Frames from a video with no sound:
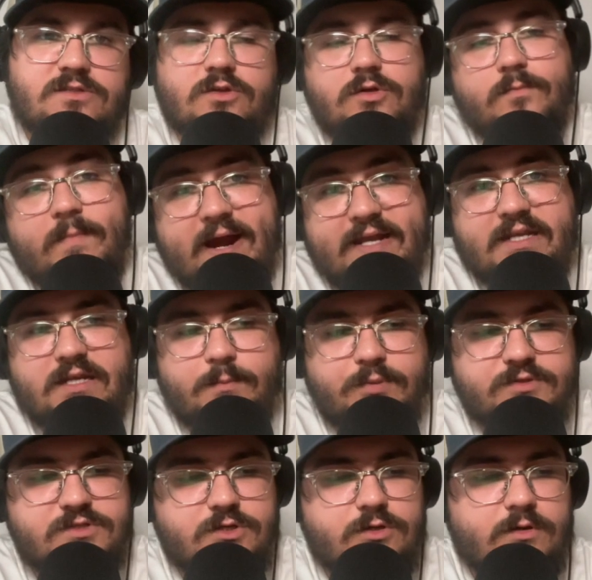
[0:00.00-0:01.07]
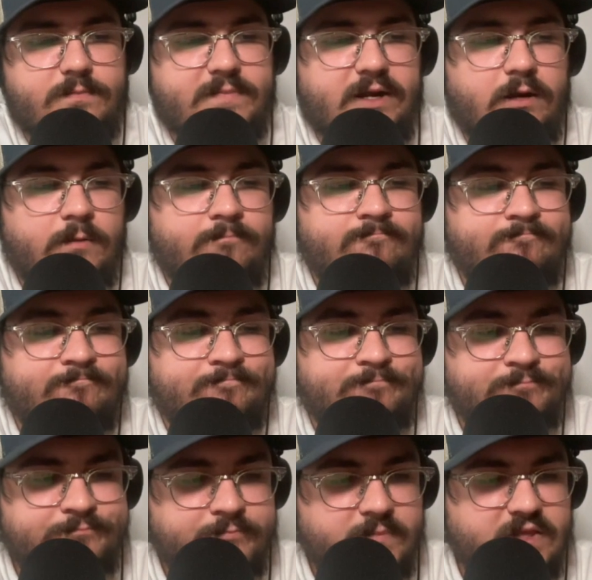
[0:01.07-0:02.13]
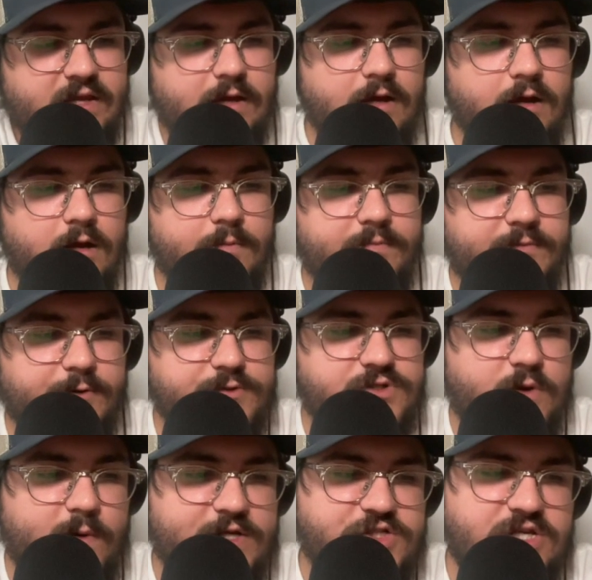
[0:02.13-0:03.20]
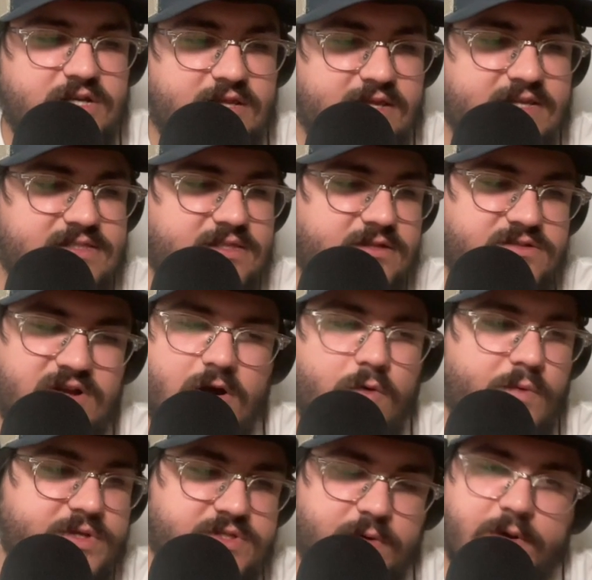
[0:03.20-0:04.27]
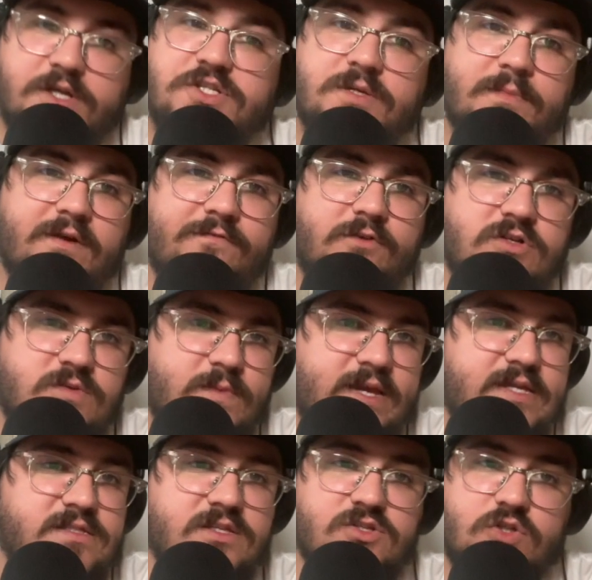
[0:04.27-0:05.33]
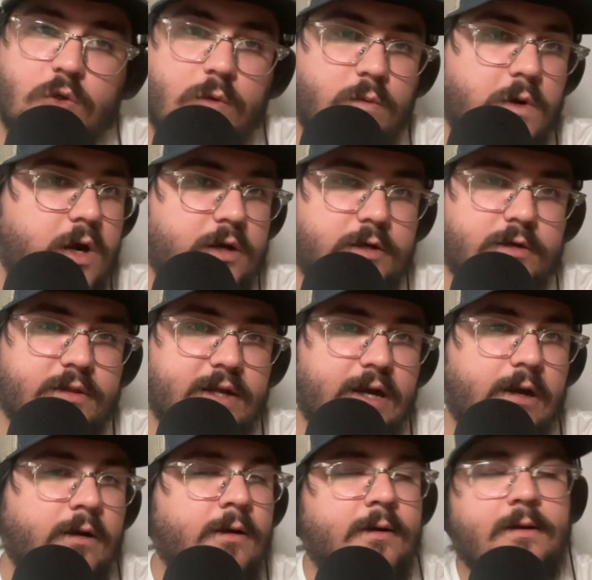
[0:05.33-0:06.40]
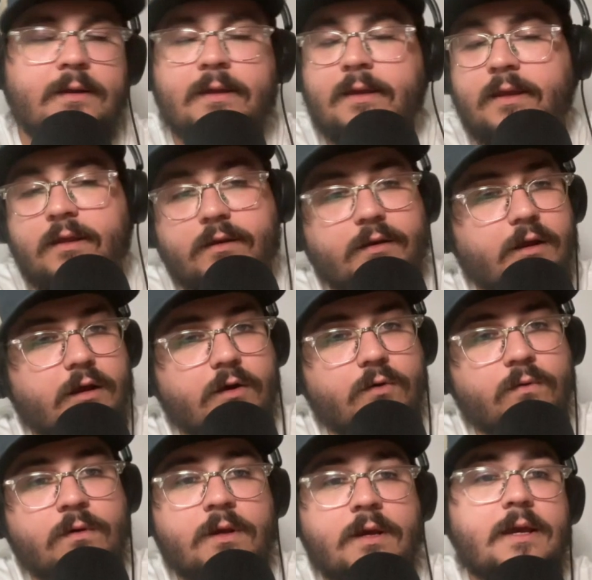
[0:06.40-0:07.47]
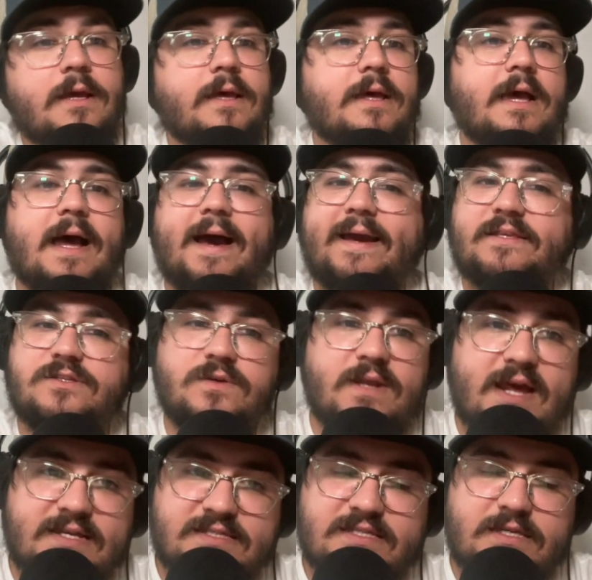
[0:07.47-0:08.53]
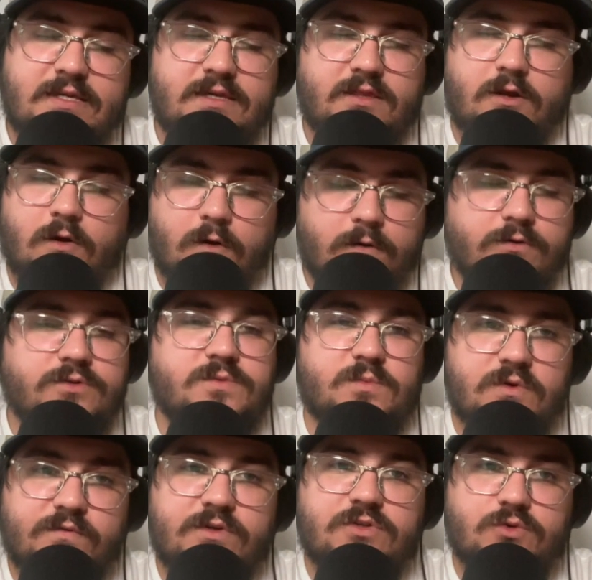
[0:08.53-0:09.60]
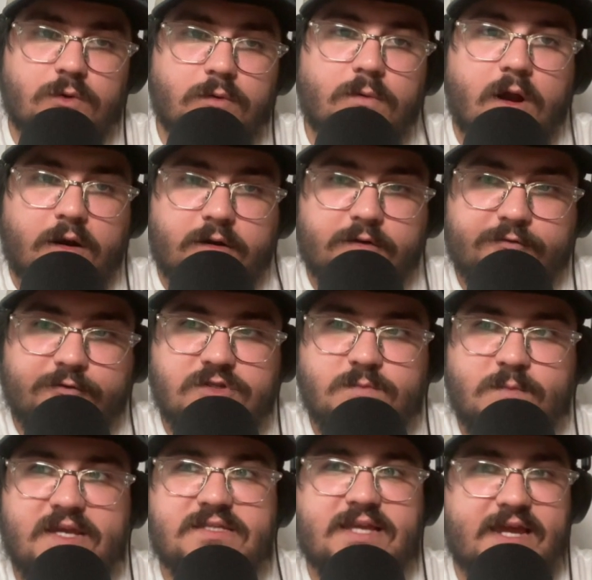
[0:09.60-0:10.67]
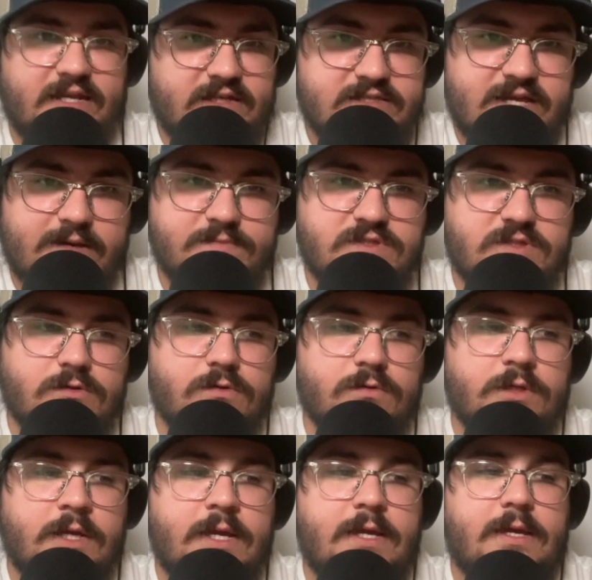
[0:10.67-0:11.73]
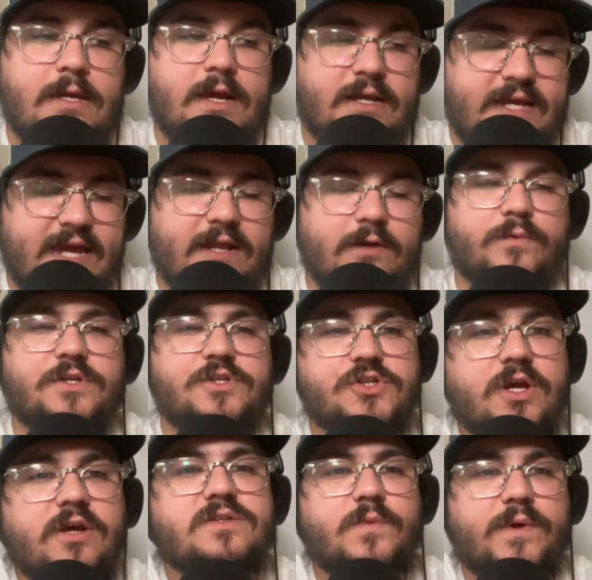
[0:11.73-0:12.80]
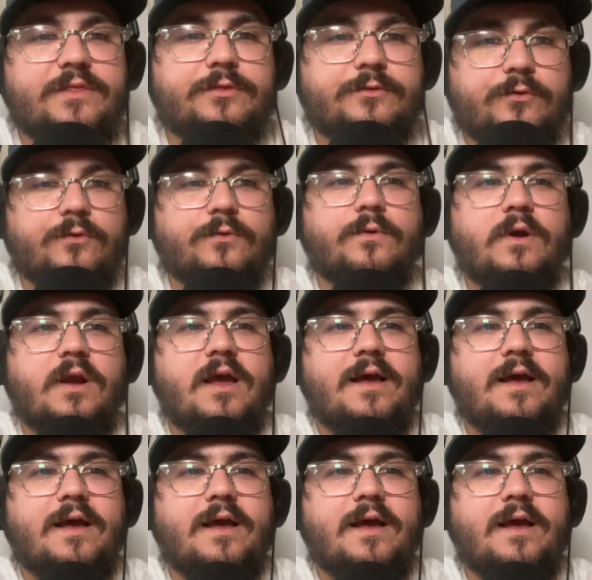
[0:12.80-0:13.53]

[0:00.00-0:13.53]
so you might need to platoon him there. There was a question in this, and there's always a question about first base. Is Jordan Walker there? No, I do not see the Cardinals moving Jordan Walker to first base anytime soon. Again, we just went through